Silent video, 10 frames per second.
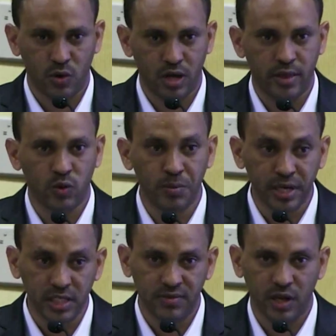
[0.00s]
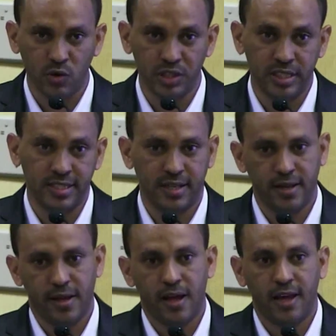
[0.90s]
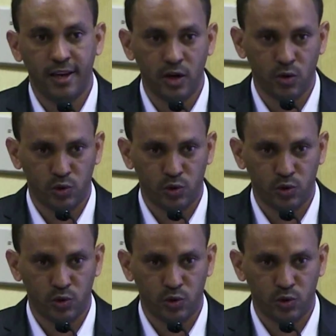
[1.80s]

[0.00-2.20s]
while the comprehensive knowledge is low.